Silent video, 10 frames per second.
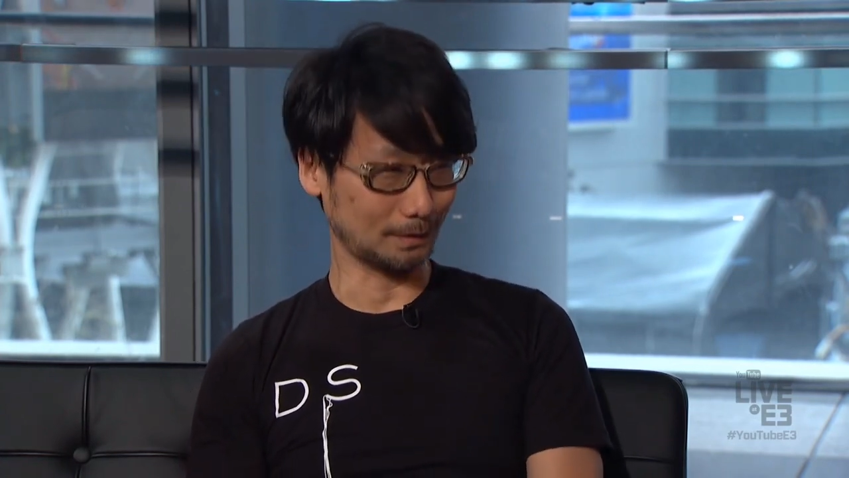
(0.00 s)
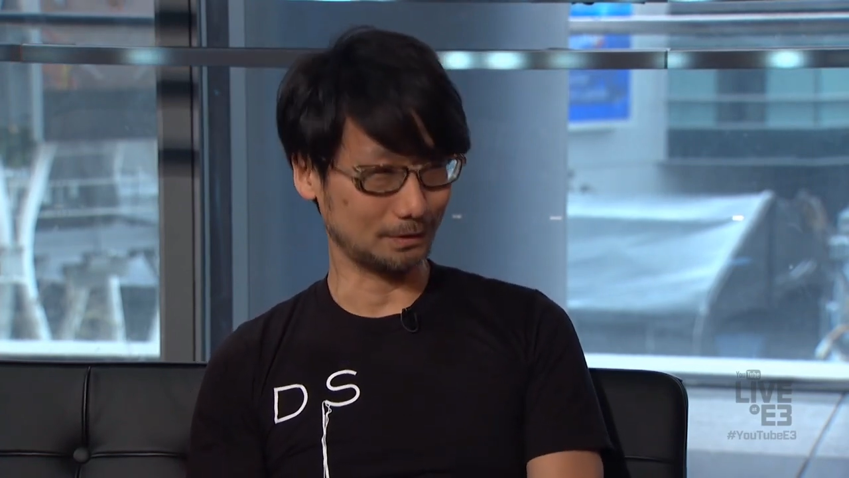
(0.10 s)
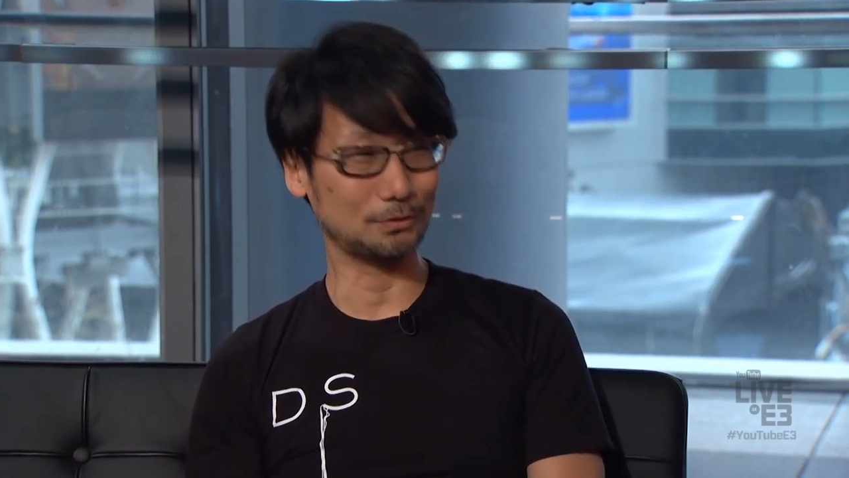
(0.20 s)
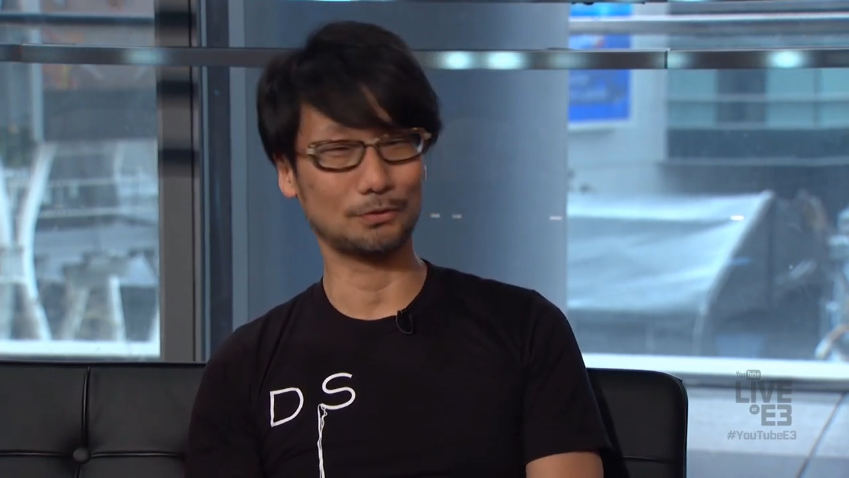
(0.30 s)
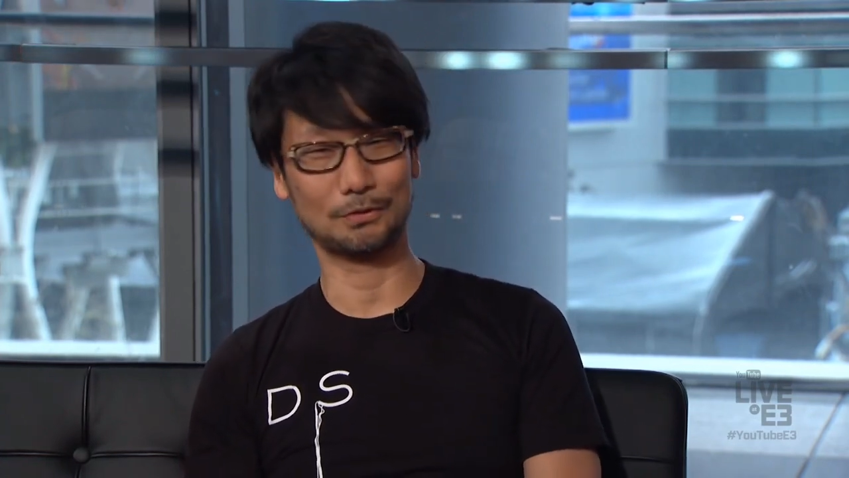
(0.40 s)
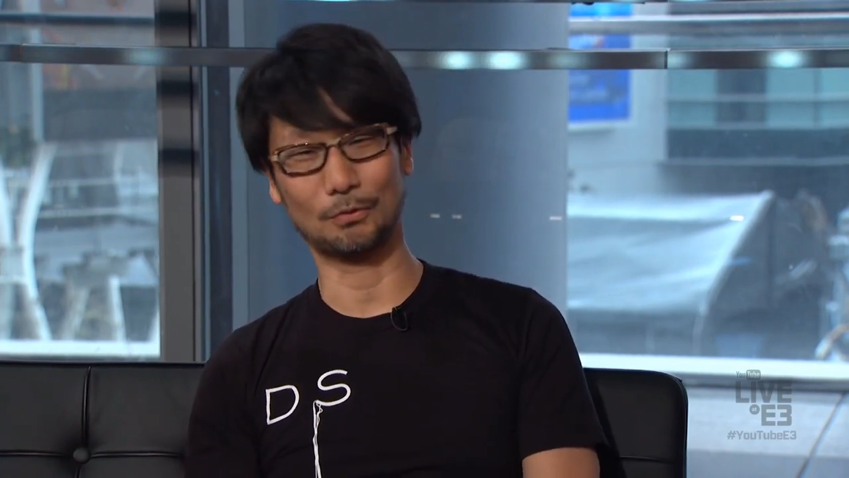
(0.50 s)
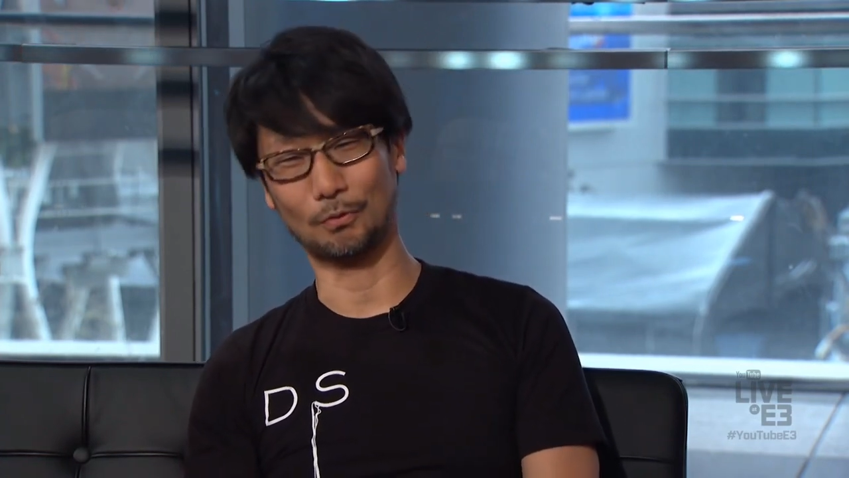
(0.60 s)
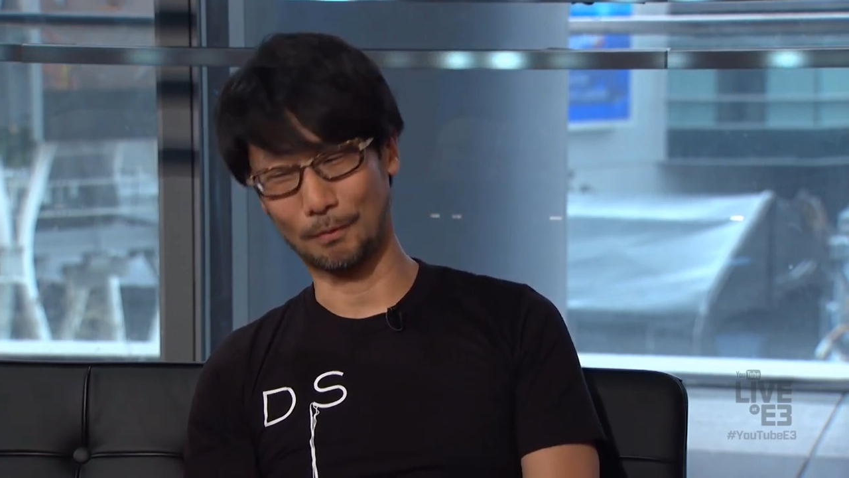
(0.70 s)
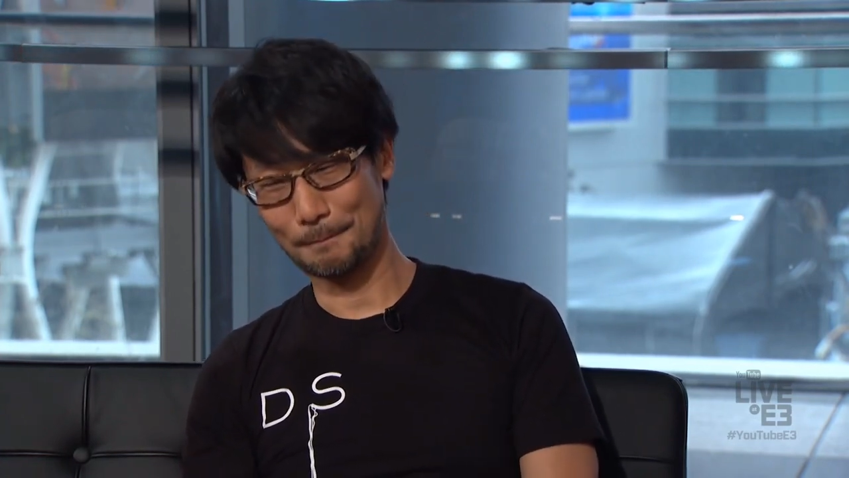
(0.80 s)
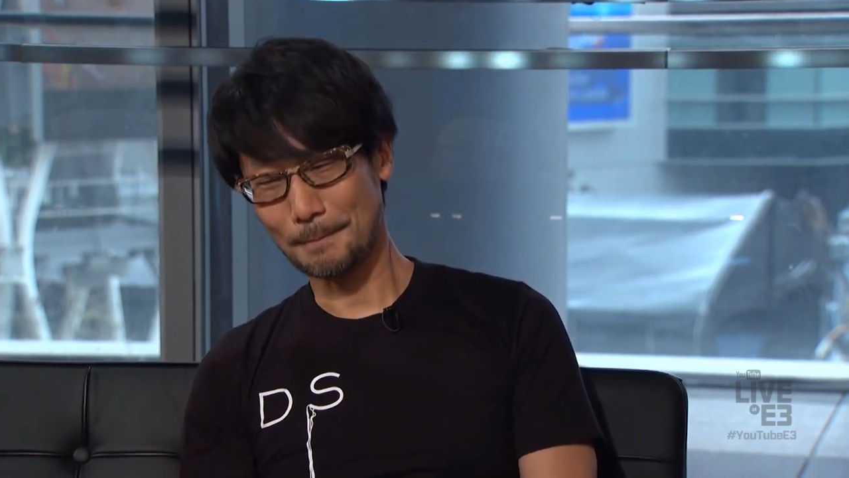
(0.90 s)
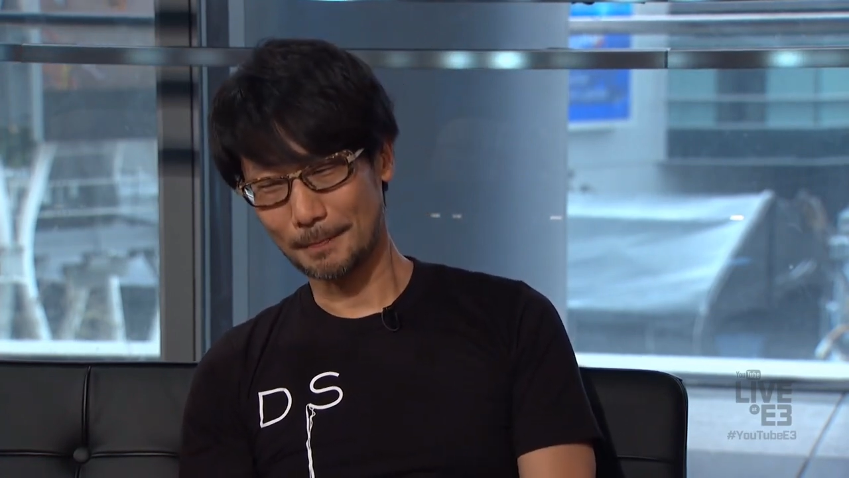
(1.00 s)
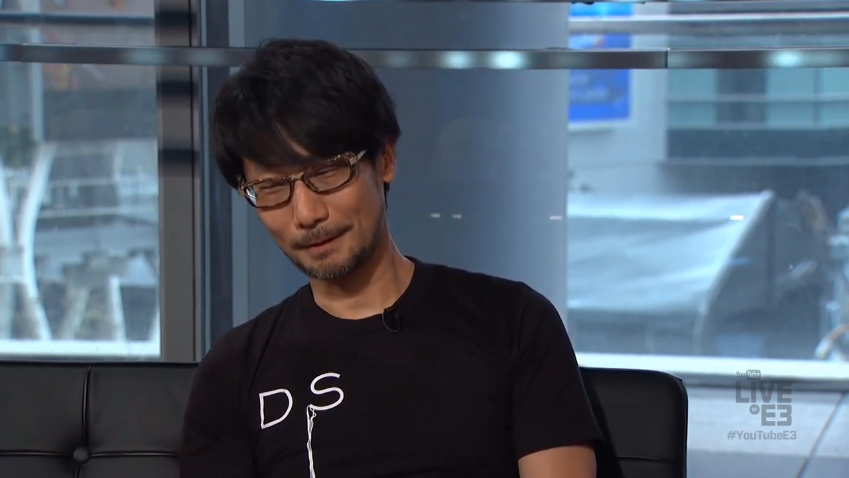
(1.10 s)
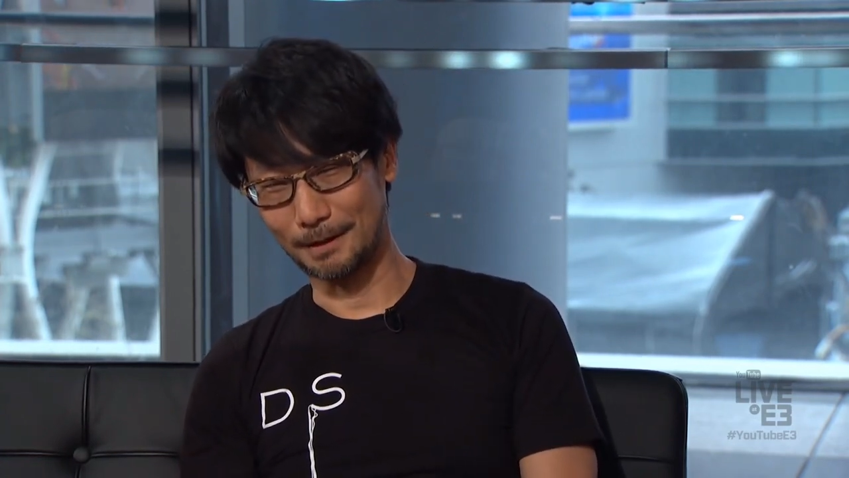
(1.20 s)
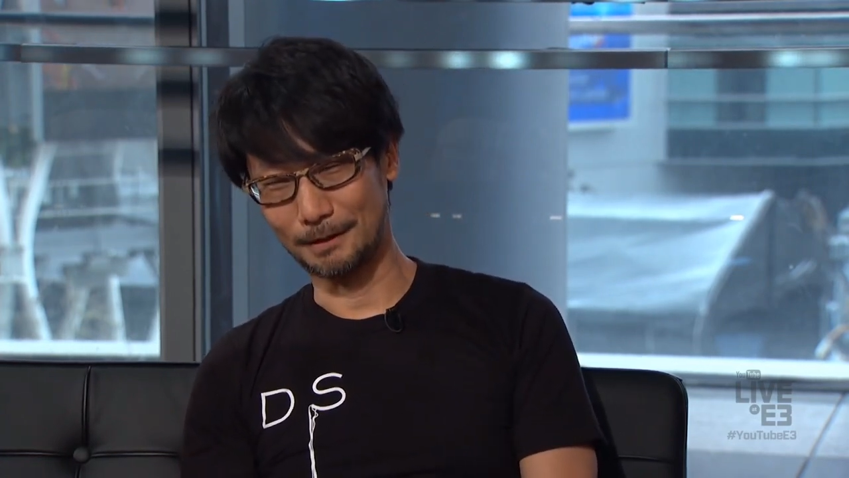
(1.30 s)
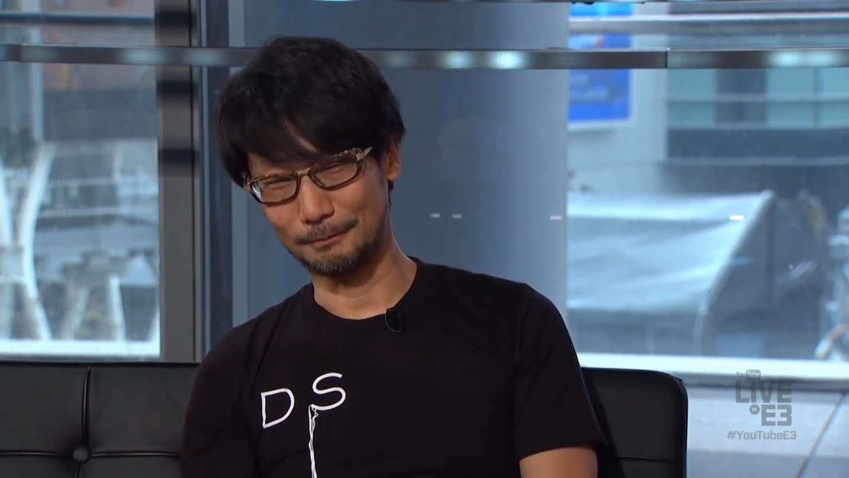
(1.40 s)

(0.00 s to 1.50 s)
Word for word: trailer that we eventually